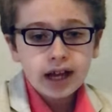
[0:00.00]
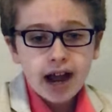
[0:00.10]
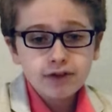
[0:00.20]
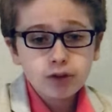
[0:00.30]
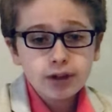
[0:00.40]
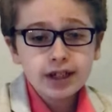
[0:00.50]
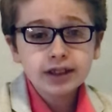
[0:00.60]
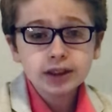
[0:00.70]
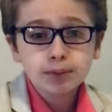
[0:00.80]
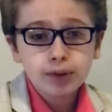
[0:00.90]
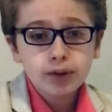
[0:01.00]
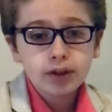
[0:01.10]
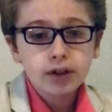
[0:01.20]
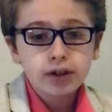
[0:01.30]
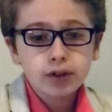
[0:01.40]
After reading this book,
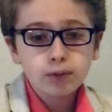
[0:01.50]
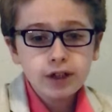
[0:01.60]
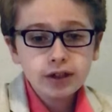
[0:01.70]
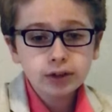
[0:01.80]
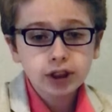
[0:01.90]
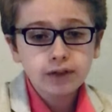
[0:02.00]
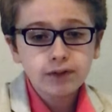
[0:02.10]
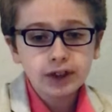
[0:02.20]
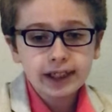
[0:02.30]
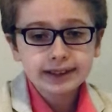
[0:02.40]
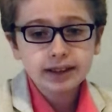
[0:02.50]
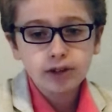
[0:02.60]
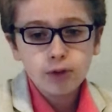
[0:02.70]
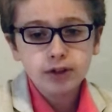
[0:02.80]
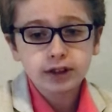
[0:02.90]
the readers can feel less
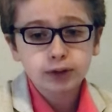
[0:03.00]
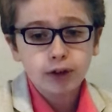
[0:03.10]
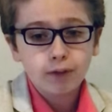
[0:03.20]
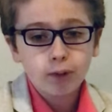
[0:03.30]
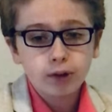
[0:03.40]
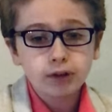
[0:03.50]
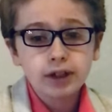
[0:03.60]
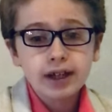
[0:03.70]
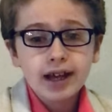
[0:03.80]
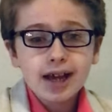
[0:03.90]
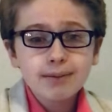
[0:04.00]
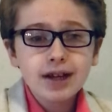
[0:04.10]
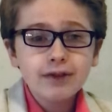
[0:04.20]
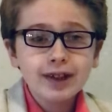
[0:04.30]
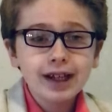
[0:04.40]
alone in this rough world, and
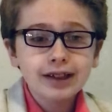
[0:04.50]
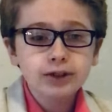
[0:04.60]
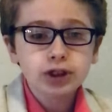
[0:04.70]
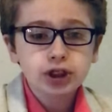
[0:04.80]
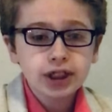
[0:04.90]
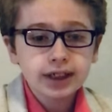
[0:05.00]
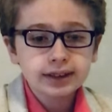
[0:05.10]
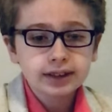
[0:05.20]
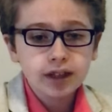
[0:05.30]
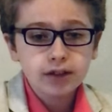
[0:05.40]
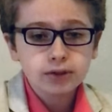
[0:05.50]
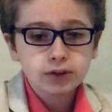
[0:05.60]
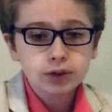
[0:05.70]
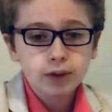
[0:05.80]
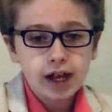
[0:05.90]
they feel like there's a chance
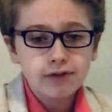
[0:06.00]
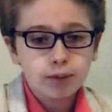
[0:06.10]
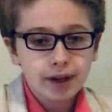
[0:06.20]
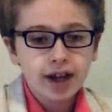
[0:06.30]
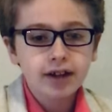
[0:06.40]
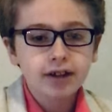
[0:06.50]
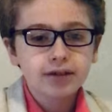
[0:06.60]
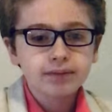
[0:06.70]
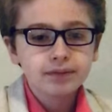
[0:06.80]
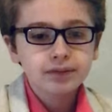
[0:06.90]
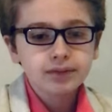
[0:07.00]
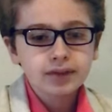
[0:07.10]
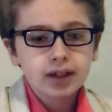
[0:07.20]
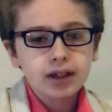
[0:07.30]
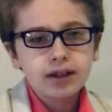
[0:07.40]
others will have your back.
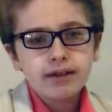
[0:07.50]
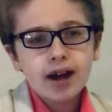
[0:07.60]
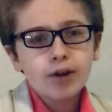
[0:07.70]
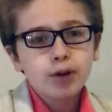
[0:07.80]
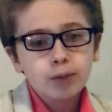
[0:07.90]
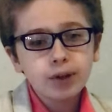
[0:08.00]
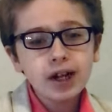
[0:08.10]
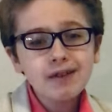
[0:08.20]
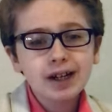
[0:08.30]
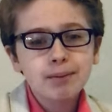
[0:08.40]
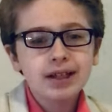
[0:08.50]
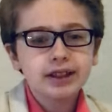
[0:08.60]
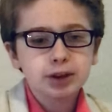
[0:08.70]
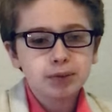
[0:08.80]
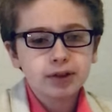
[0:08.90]
Now, would I recommend
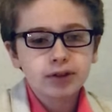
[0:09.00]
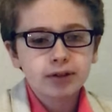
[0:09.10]
this book?